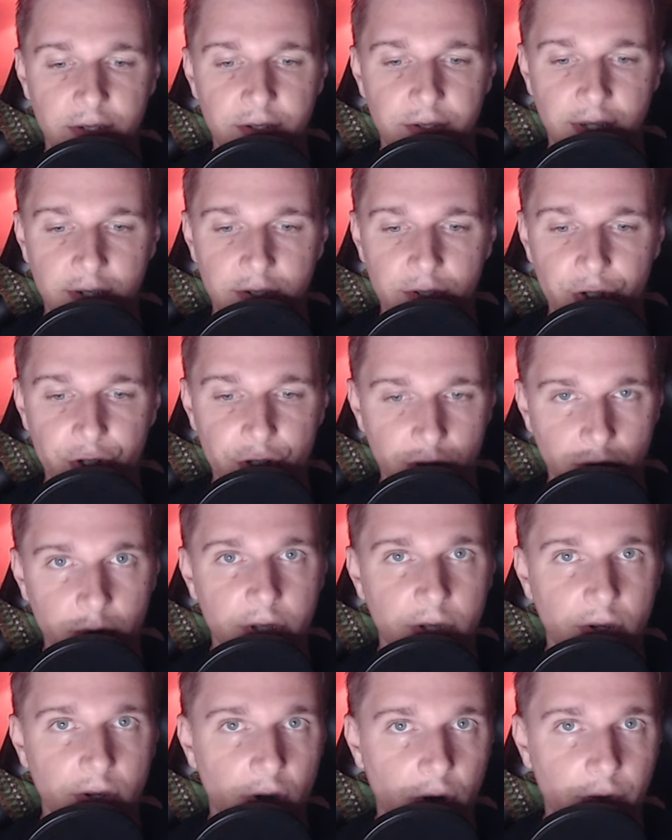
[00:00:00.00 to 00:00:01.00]
They're
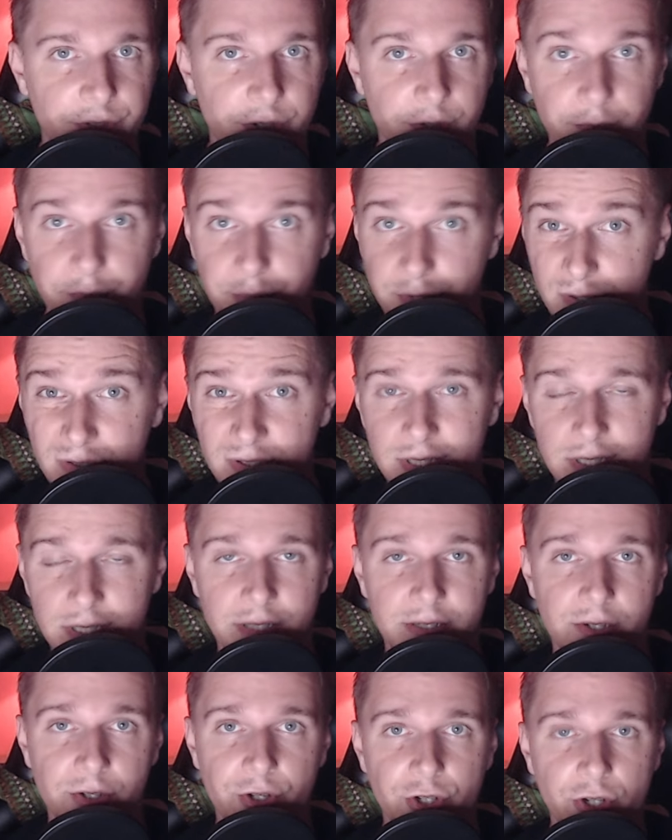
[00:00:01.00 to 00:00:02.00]
showing off their beauty,
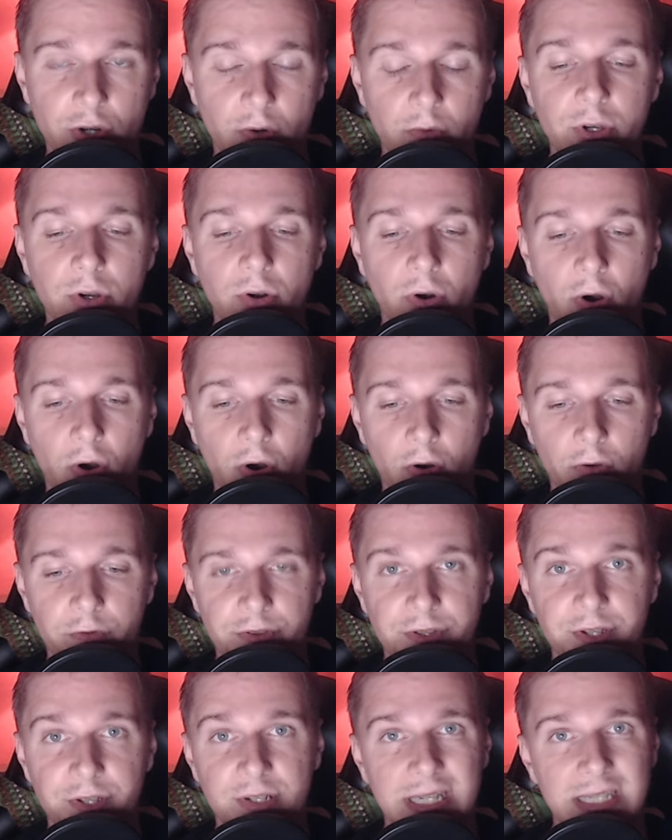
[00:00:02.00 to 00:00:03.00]
they're showing off
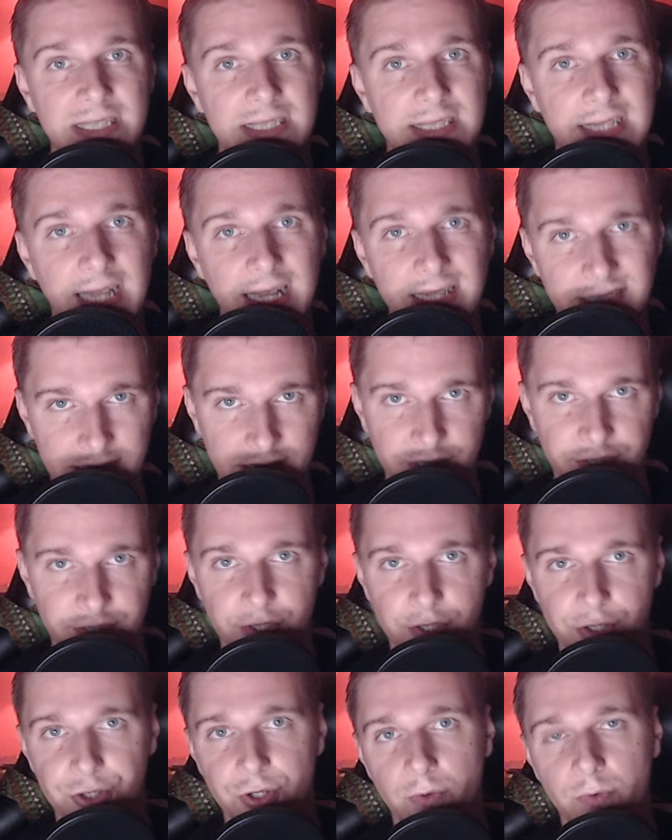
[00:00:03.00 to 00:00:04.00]
their aesthetics, they're
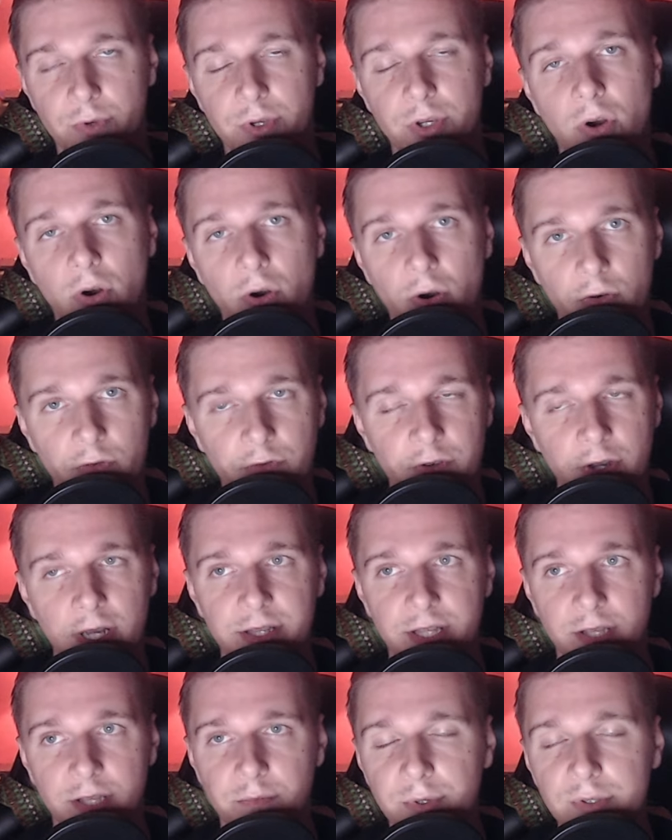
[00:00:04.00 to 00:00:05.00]
showing off
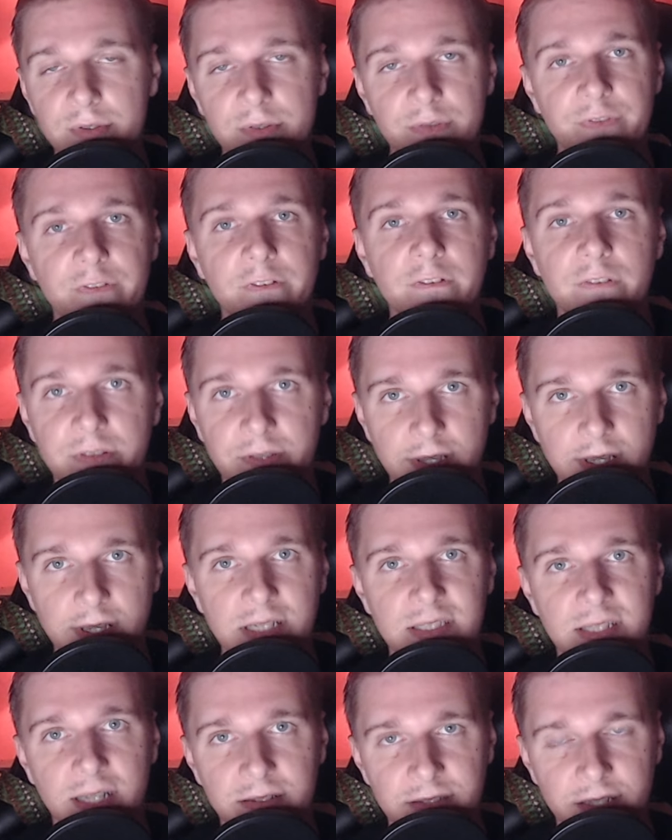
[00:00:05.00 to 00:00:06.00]
the beautiful
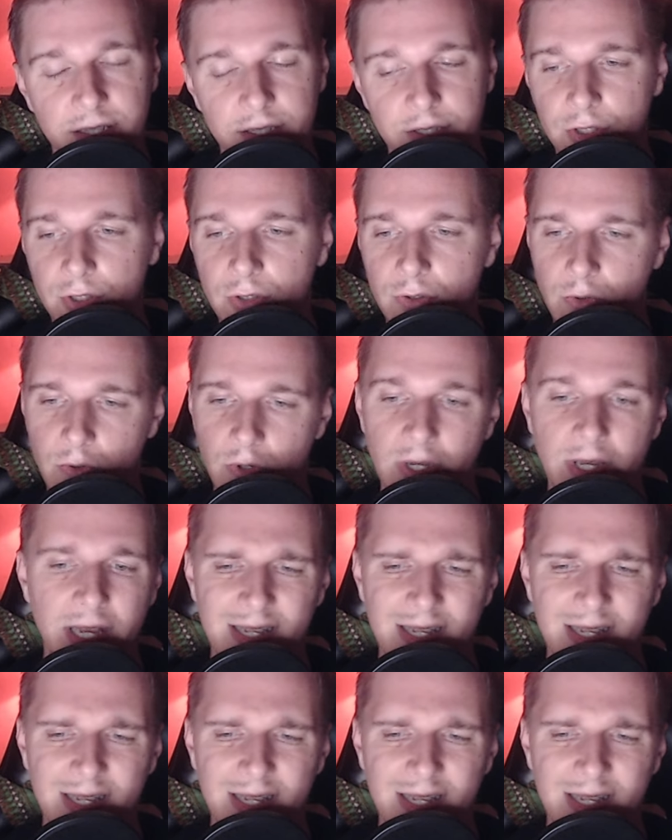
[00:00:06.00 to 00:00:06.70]
things that they do.